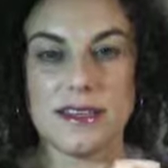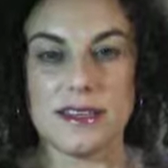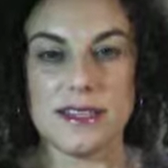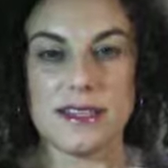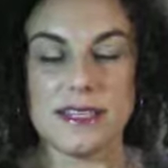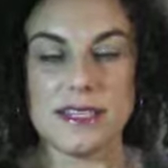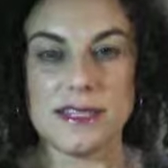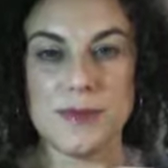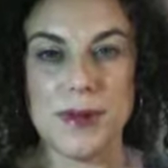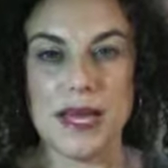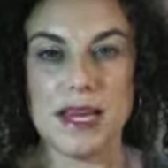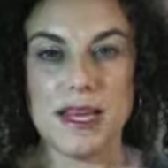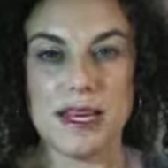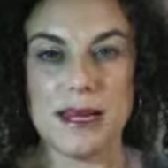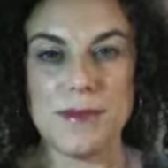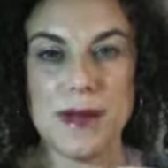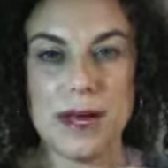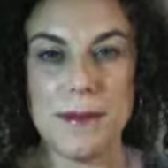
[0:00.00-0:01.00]
This
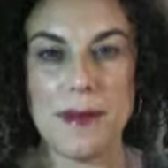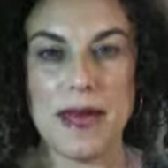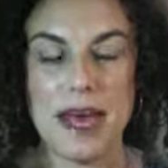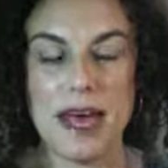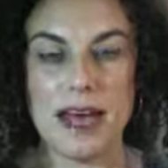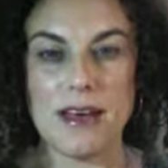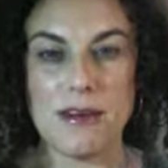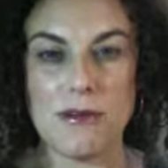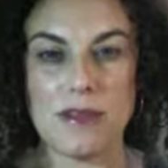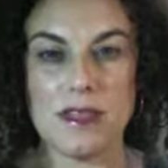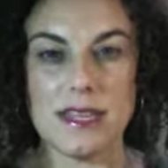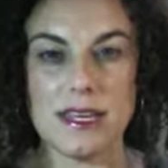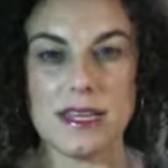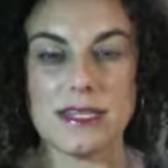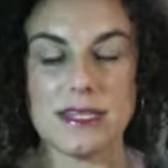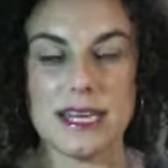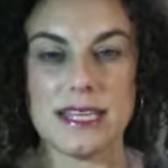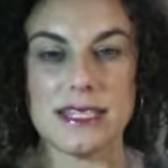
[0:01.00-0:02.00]
pain in my back with an
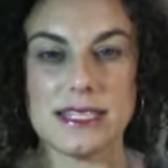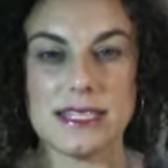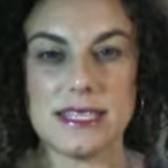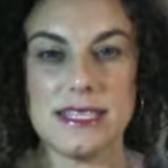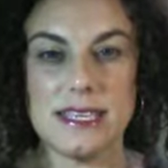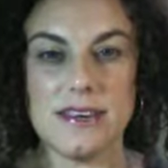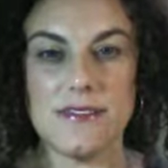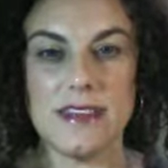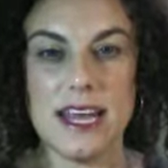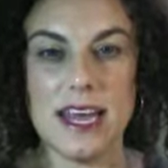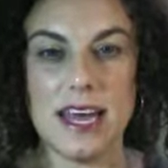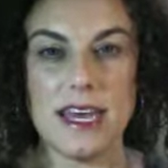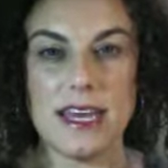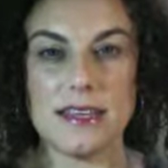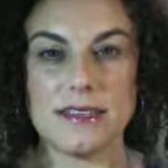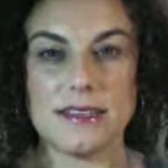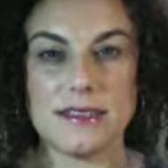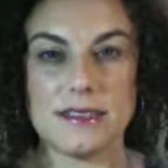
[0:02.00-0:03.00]
intensity of an
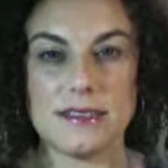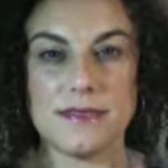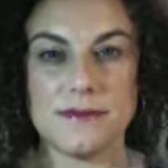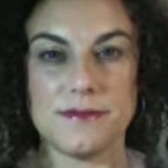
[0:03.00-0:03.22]
8.